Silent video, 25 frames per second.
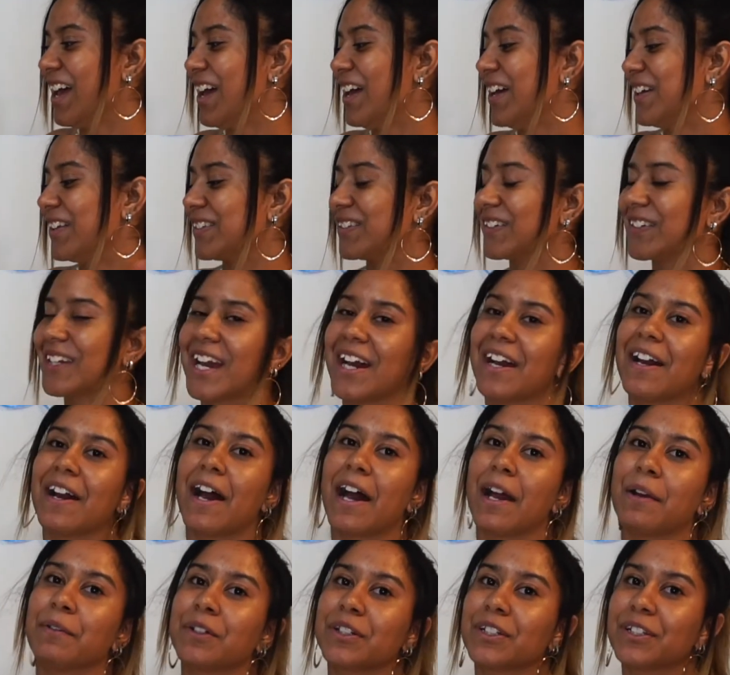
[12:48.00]
So yeah,
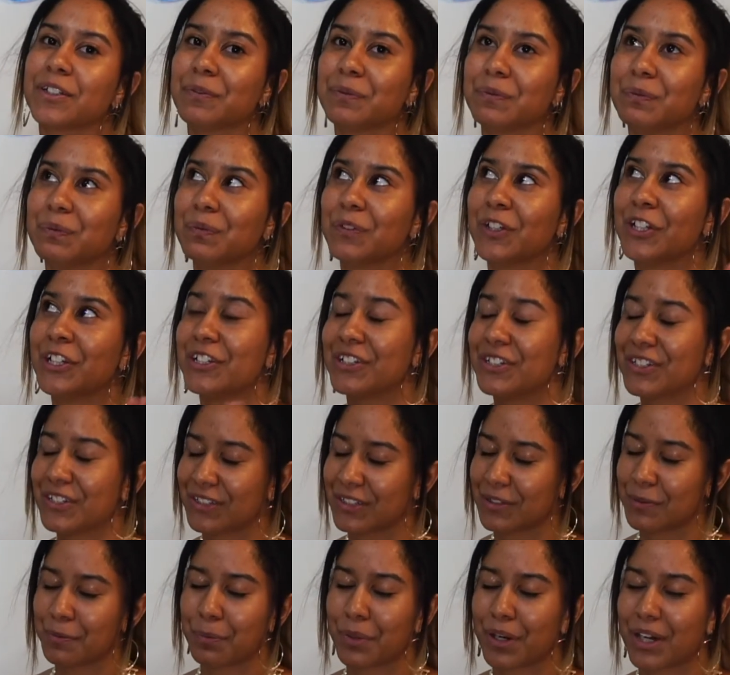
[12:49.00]
I'm gonna do
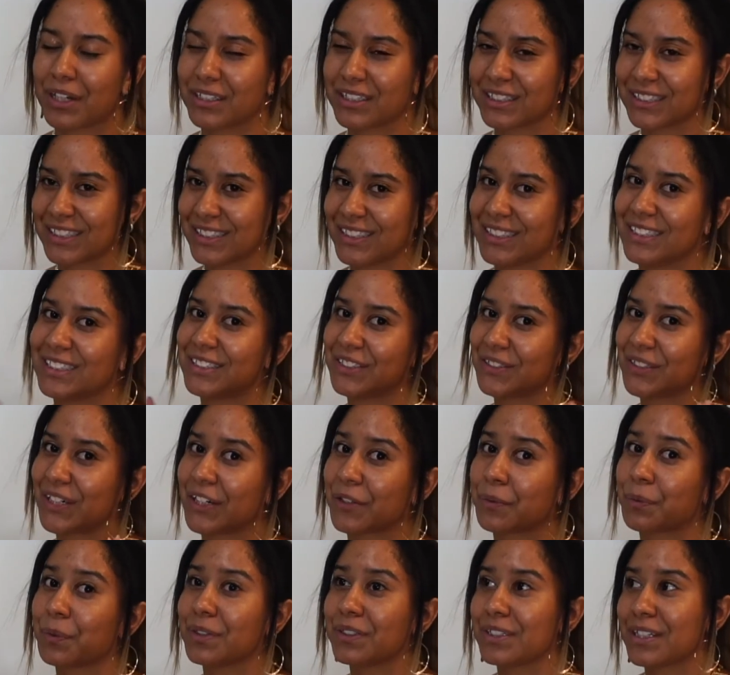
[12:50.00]
some projects on this. You
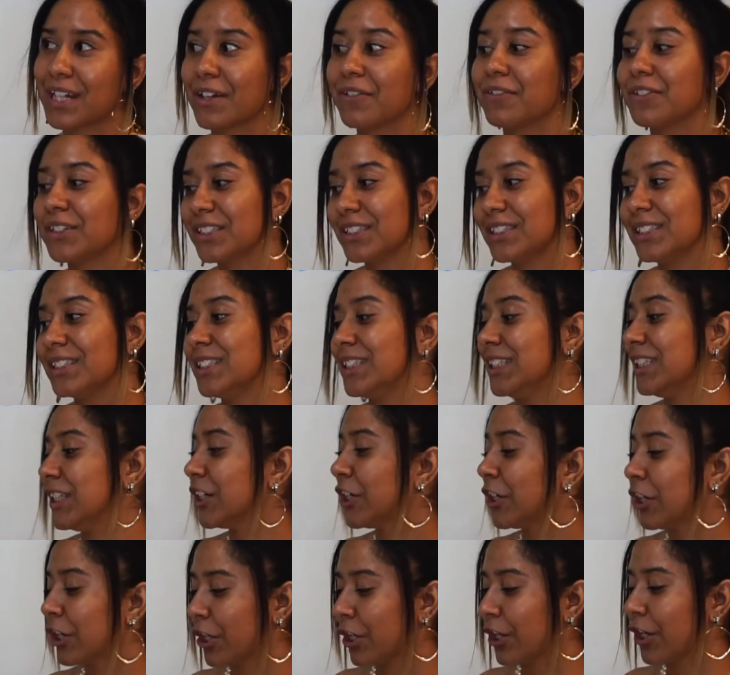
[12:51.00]
guys will definitely see
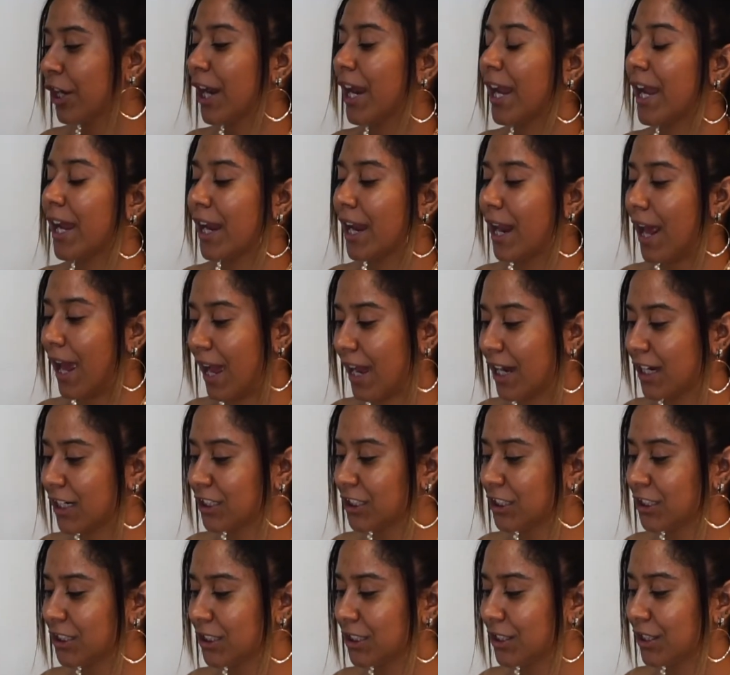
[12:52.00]
her in
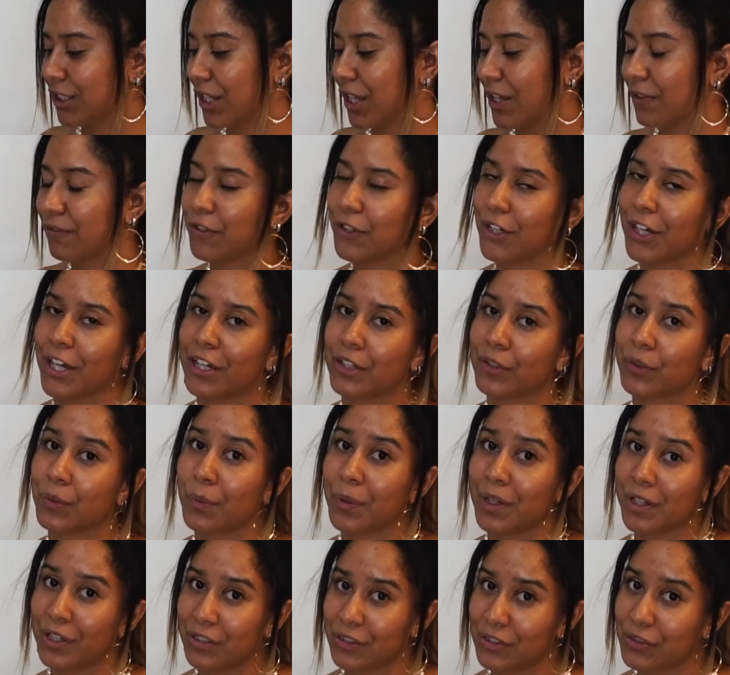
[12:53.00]
action. If you guys
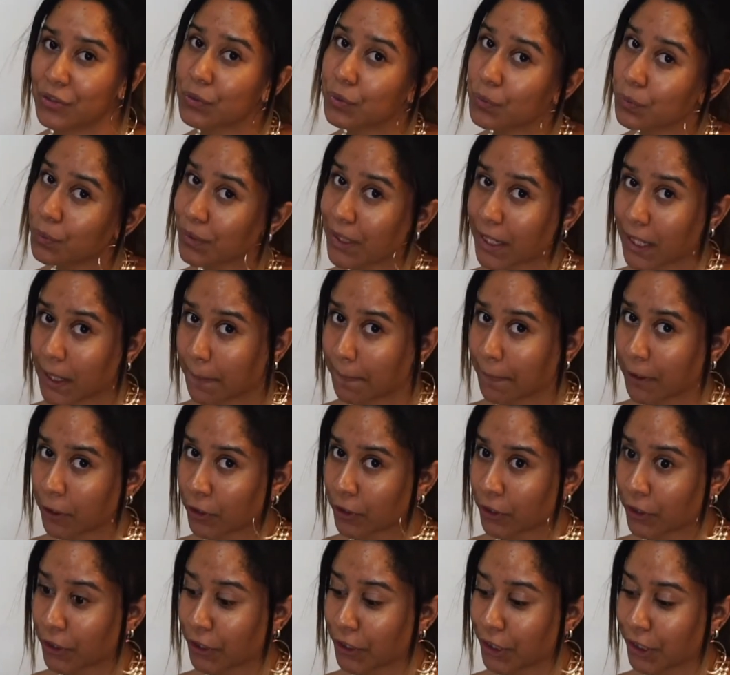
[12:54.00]
want to name
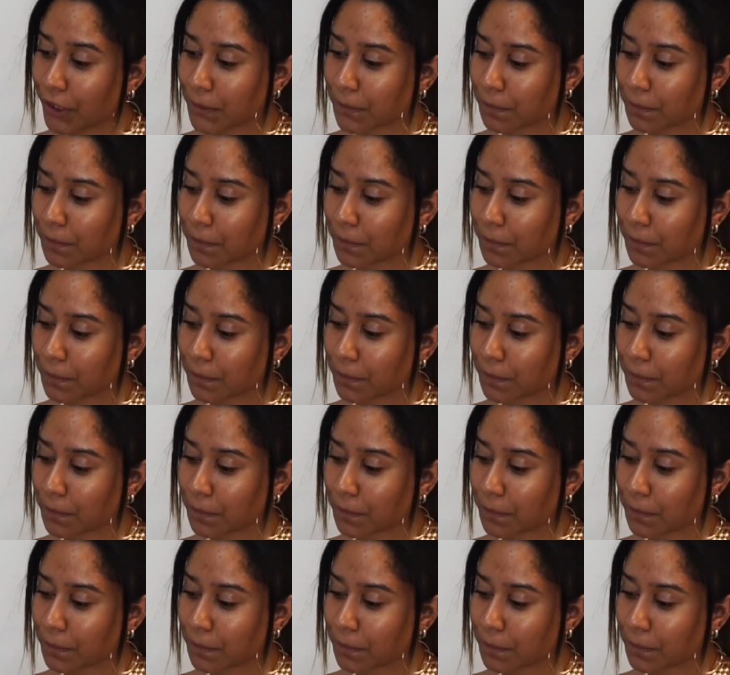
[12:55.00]
her,